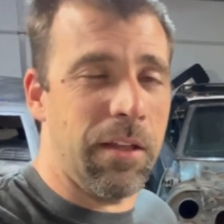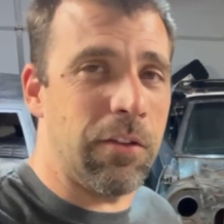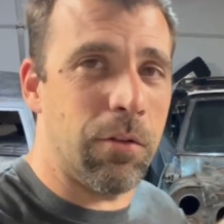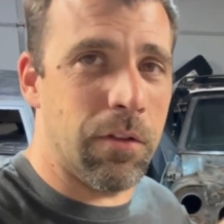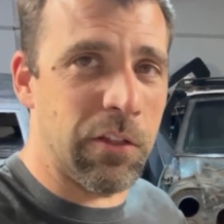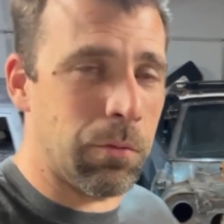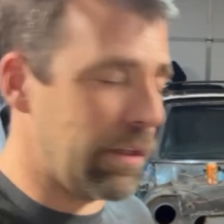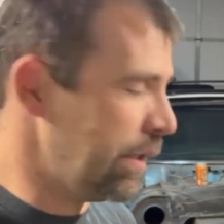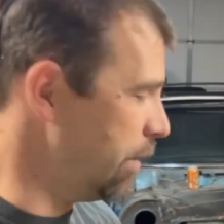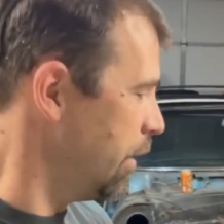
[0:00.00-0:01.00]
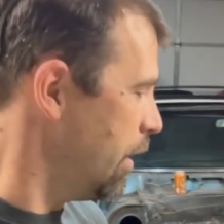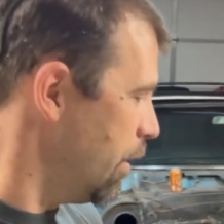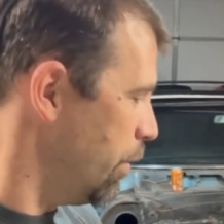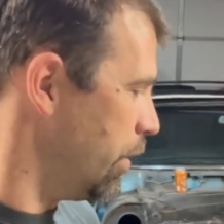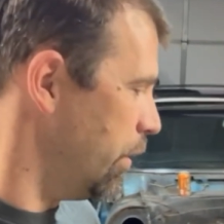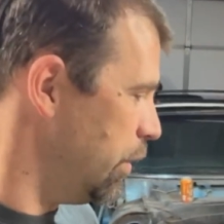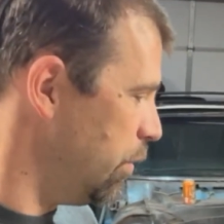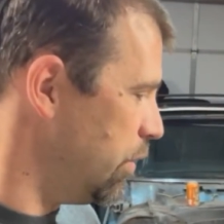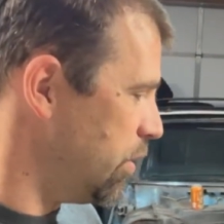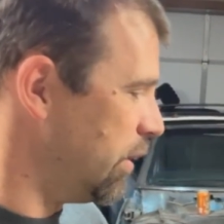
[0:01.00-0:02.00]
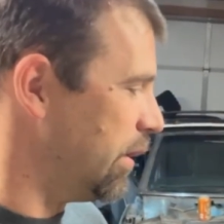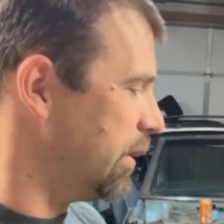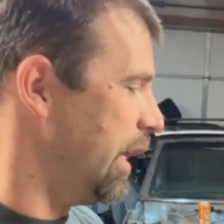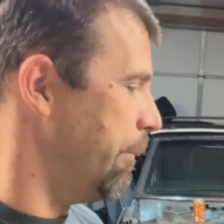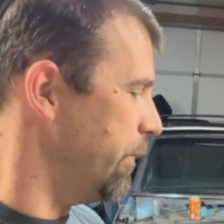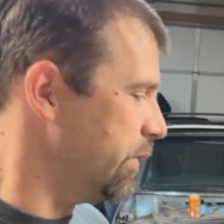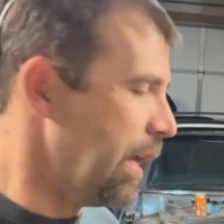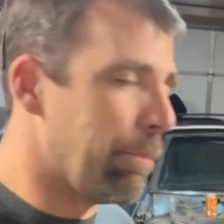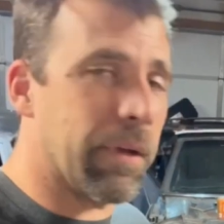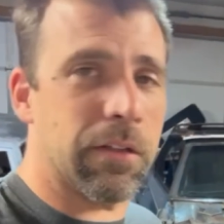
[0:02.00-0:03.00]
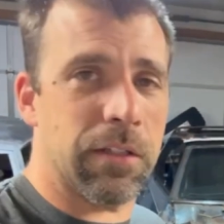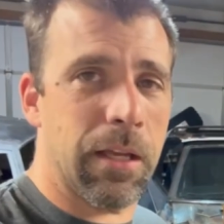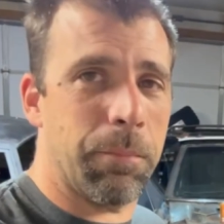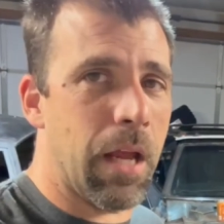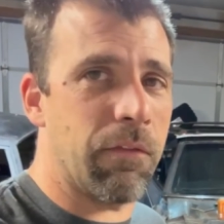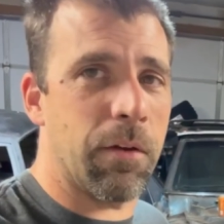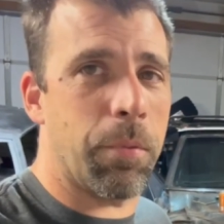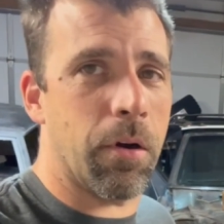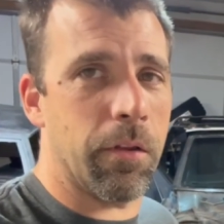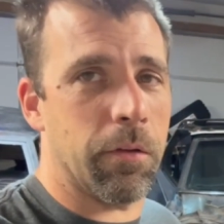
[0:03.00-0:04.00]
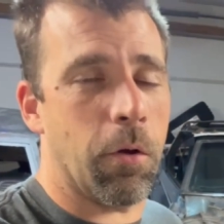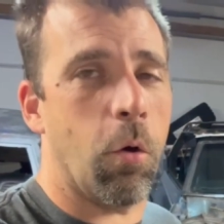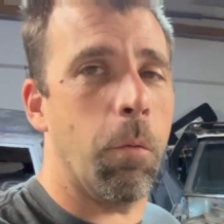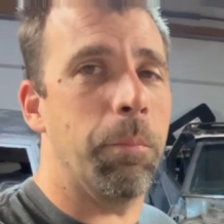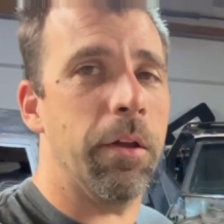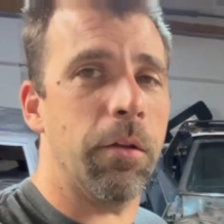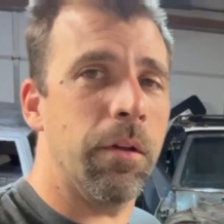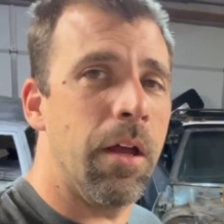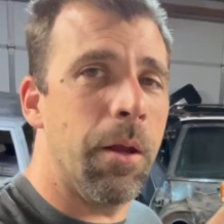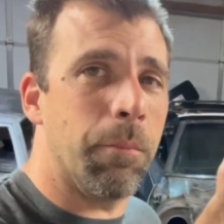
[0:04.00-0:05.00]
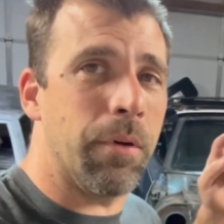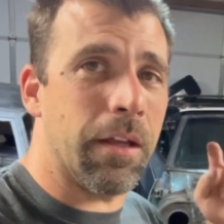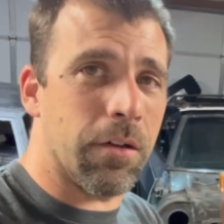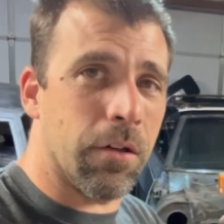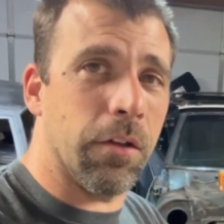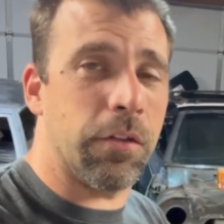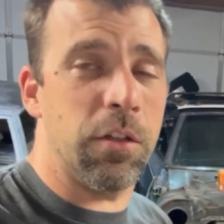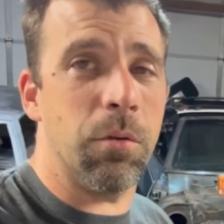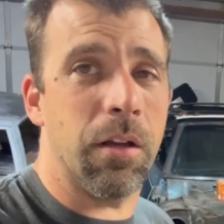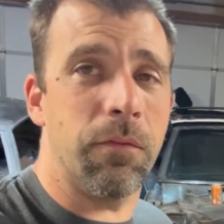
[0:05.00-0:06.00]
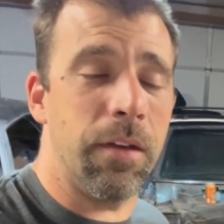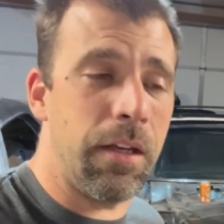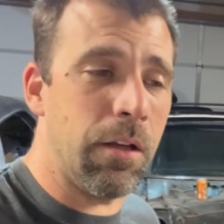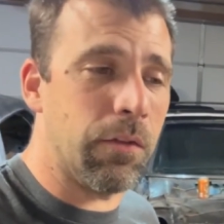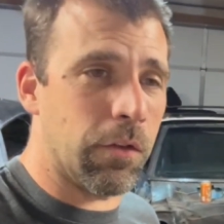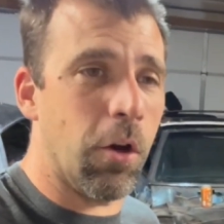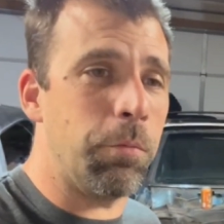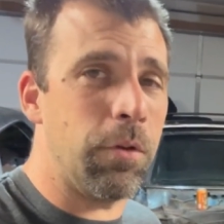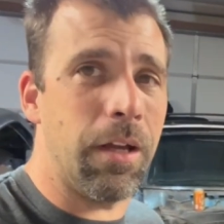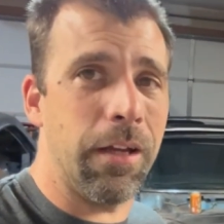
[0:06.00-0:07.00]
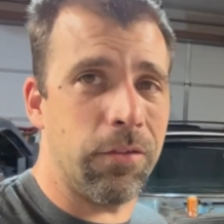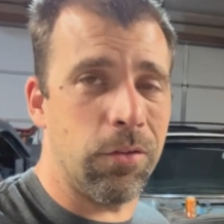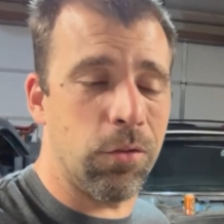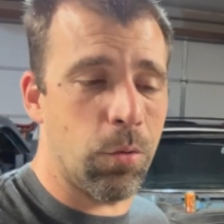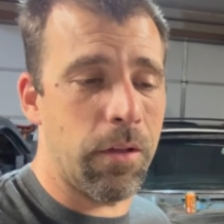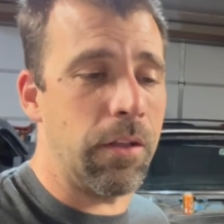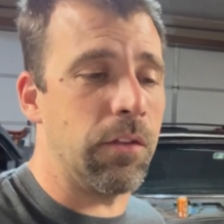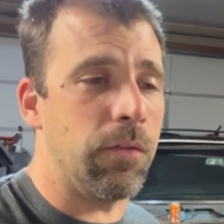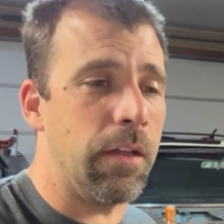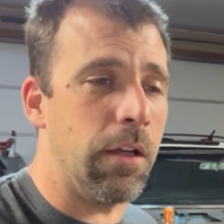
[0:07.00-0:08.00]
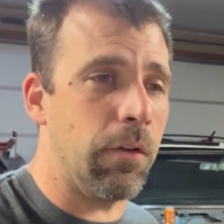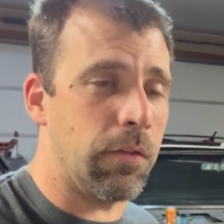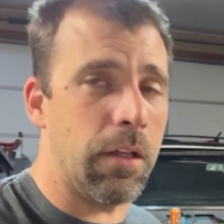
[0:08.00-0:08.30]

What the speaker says: So this one here, we're going to do it just the same, step by step, every part of the whole build, bringing it all to you on videos, and hope you guys enjoy these videos.